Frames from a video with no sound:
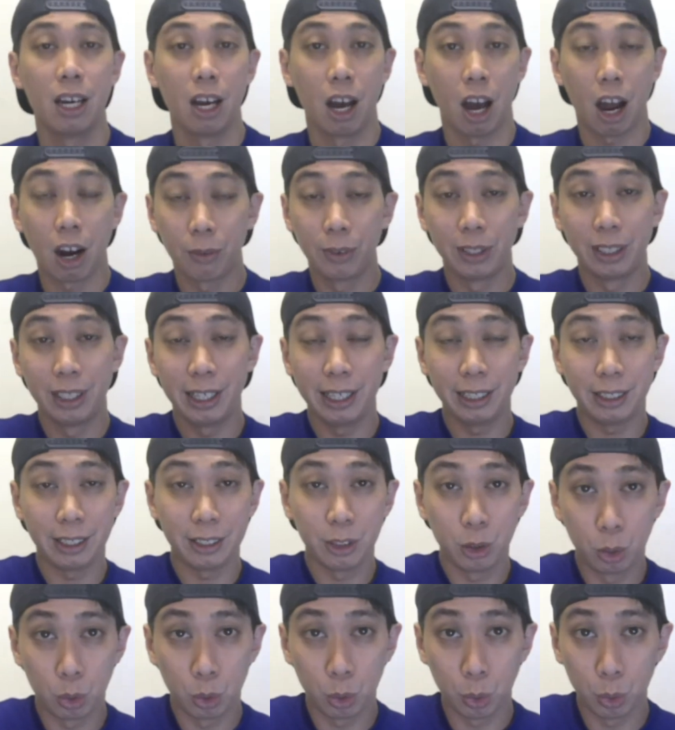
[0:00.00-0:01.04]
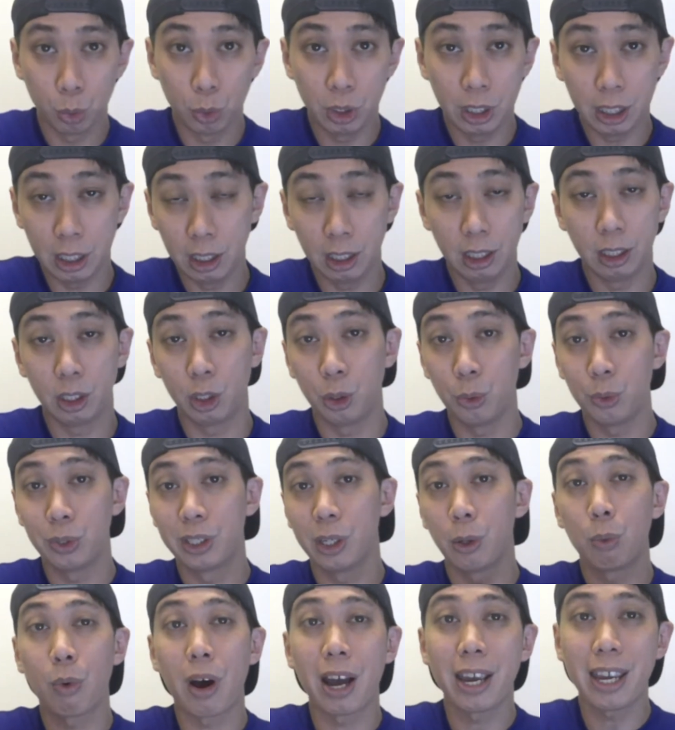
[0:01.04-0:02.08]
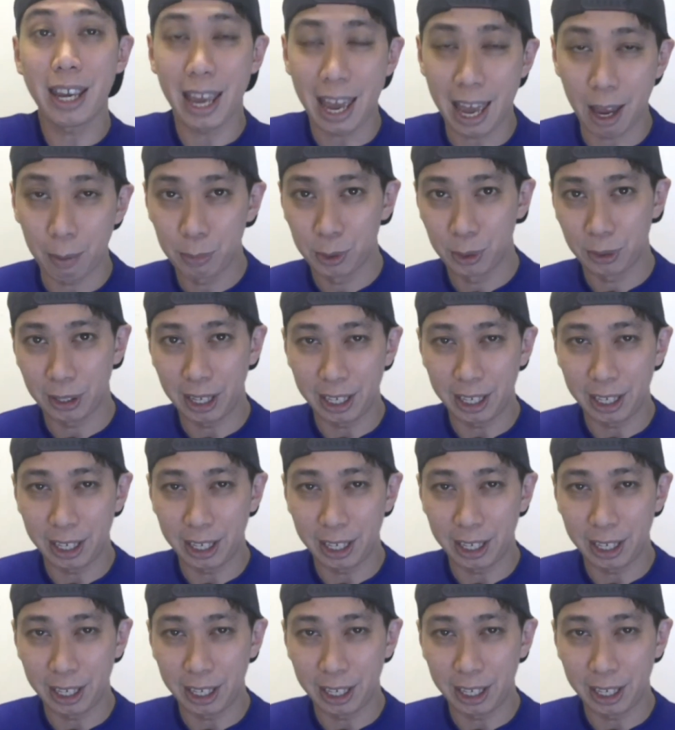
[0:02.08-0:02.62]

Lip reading: are related to the Qcy apps.